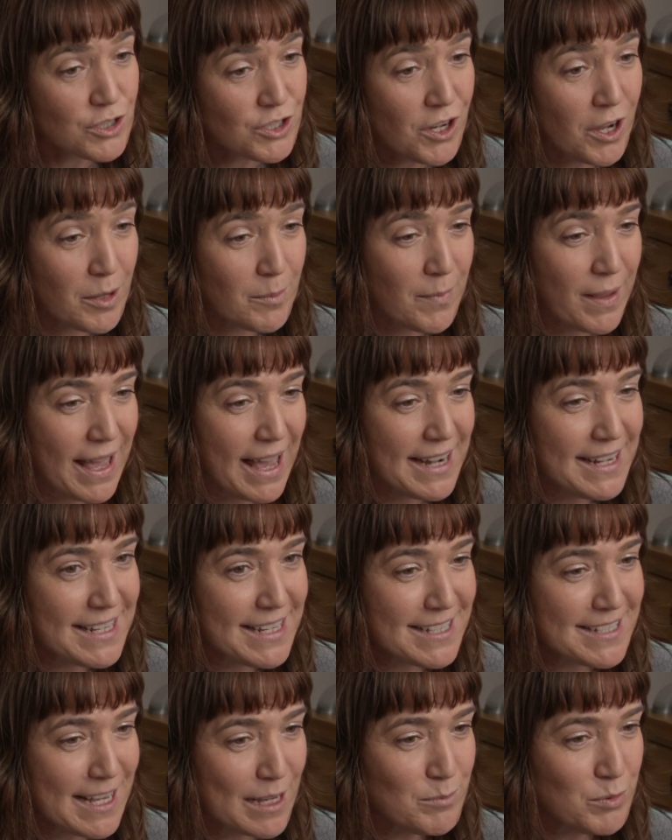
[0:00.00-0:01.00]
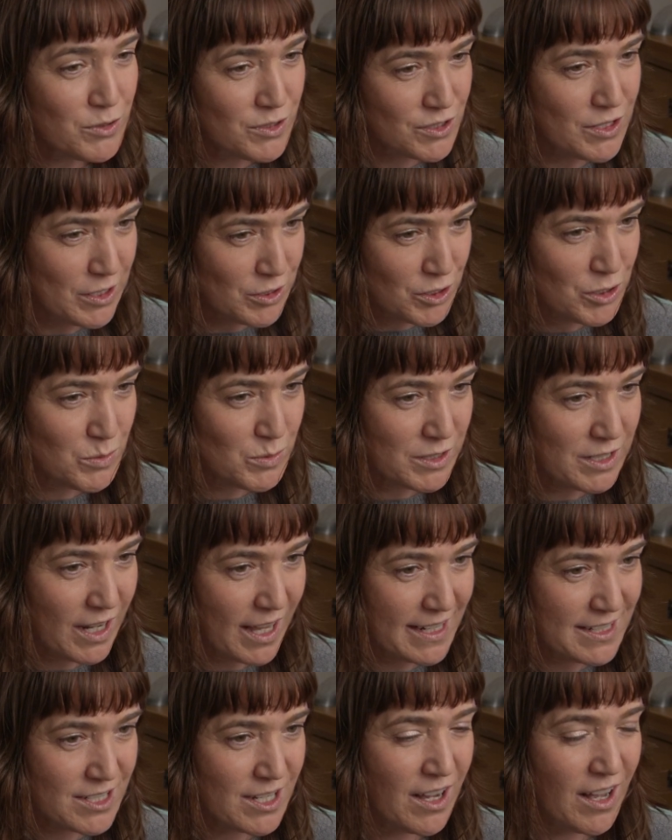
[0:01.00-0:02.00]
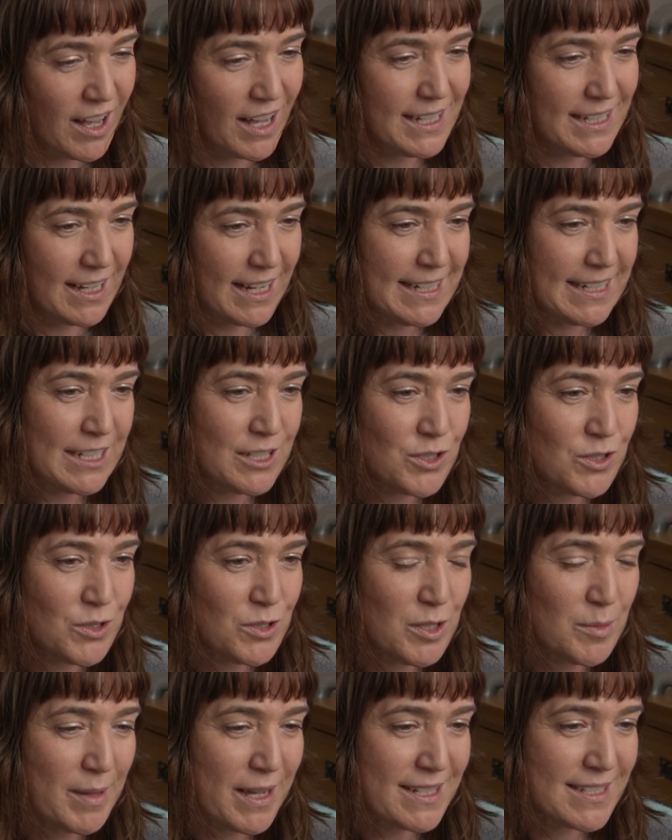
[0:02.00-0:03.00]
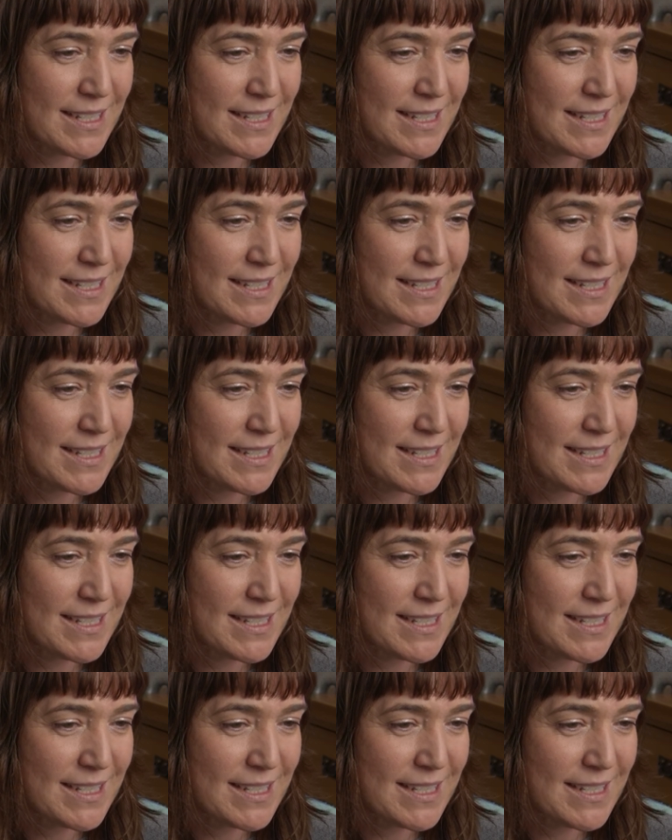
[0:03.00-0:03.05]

Tom, any examples that you would like to highlight and talk about